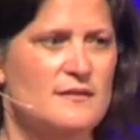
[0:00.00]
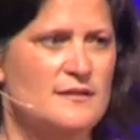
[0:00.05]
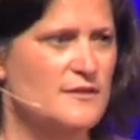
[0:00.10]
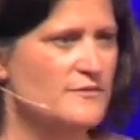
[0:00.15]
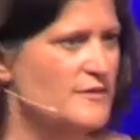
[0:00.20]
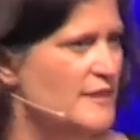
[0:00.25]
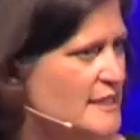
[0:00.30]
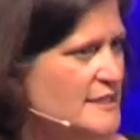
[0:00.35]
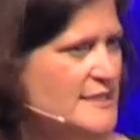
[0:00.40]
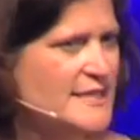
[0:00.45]
the
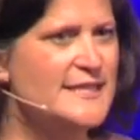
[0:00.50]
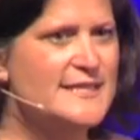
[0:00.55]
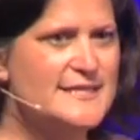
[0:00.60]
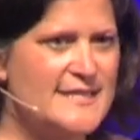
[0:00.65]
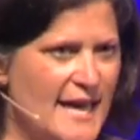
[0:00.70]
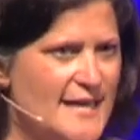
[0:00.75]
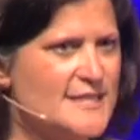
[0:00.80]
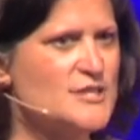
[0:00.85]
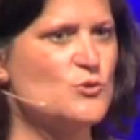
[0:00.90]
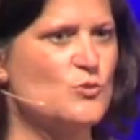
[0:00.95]
VCs
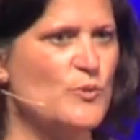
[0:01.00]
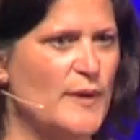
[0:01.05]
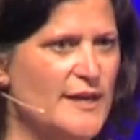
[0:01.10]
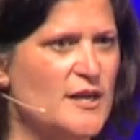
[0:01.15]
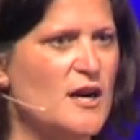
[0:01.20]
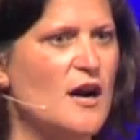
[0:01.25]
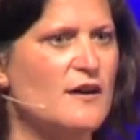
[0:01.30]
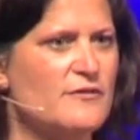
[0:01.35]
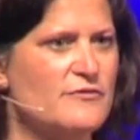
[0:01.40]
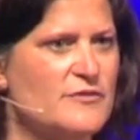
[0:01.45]
had to write
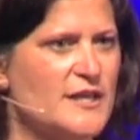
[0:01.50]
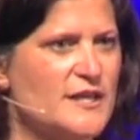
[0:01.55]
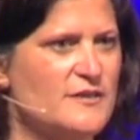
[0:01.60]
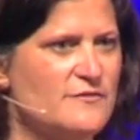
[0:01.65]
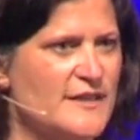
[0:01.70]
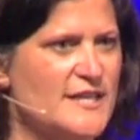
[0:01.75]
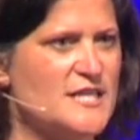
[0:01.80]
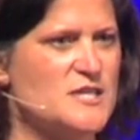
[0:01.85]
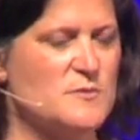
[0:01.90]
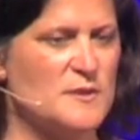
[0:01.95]
off the
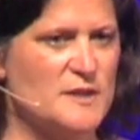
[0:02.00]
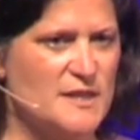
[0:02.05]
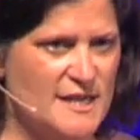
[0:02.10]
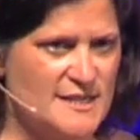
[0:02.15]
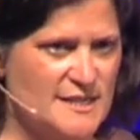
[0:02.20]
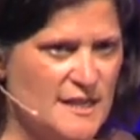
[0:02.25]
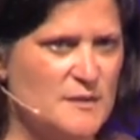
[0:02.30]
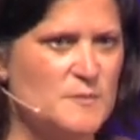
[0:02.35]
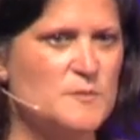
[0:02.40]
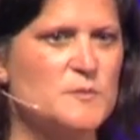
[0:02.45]
investment
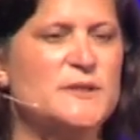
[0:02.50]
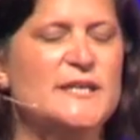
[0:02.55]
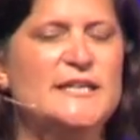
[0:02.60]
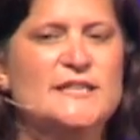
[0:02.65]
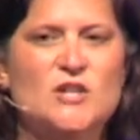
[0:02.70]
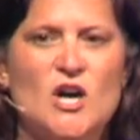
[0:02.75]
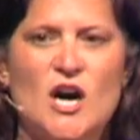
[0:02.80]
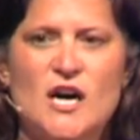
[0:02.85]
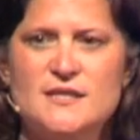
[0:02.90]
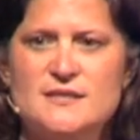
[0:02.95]
as a complete
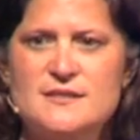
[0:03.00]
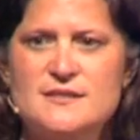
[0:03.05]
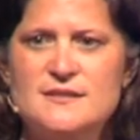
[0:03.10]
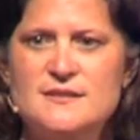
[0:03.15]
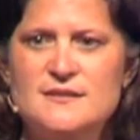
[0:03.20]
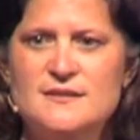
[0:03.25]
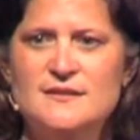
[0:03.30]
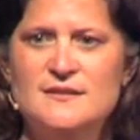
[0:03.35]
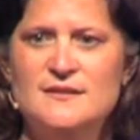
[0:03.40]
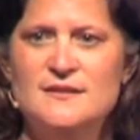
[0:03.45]
loss,
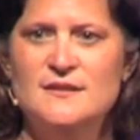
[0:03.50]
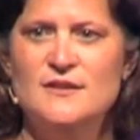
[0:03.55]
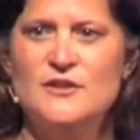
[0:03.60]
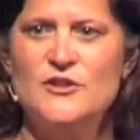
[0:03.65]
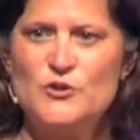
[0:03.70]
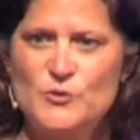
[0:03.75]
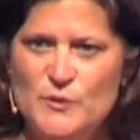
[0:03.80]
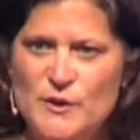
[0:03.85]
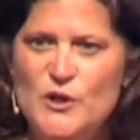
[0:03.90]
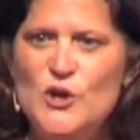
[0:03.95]

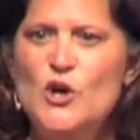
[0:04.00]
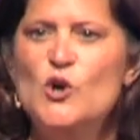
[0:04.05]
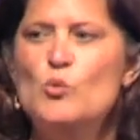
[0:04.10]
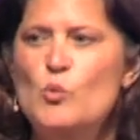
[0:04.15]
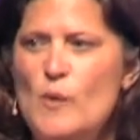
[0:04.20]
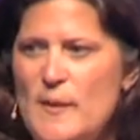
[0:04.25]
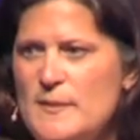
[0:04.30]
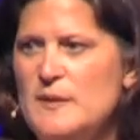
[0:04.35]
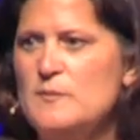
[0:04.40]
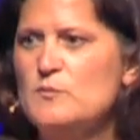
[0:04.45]
there were no
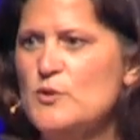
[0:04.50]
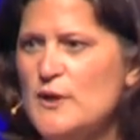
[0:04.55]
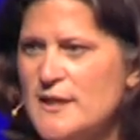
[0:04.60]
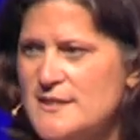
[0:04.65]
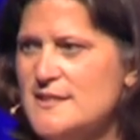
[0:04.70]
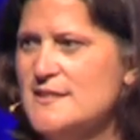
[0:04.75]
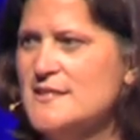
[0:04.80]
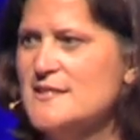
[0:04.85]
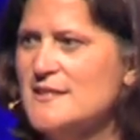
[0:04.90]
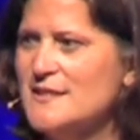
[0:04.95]
women
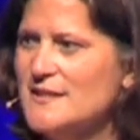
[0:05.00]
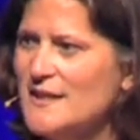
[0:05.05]
present